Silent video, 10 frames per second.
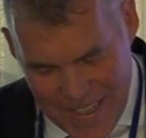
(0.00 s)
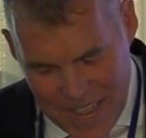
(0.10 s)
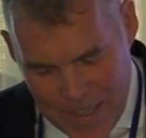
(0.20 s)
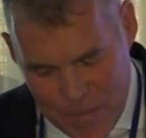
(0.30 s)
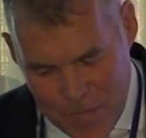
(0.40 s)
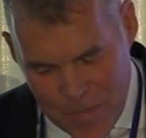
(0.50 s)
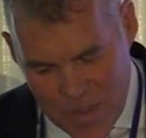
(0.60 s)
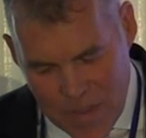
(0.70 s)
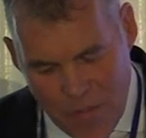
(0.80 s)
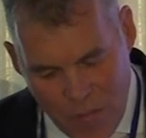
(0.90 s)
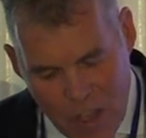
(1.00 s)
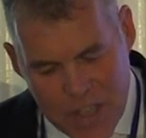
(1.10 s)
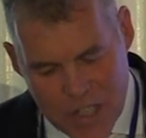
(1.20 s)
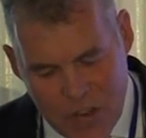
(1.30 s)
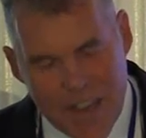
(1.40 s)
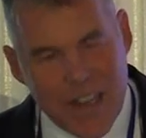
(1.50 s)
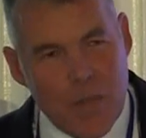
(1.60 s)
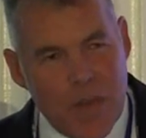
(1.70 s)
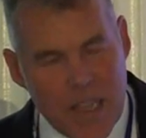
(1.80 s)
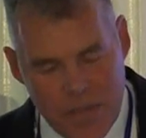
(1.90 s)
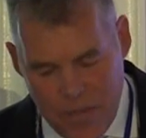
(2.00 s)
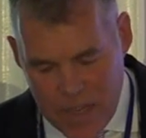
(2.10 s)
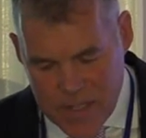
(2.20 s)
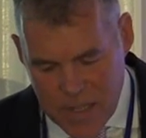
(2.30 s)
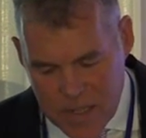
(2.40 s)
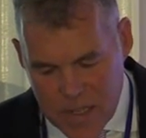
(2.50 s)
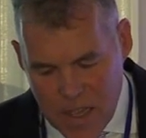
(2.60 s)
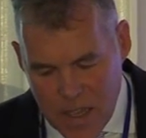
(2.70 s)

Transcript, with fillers: Um, the first trend, I believe, is that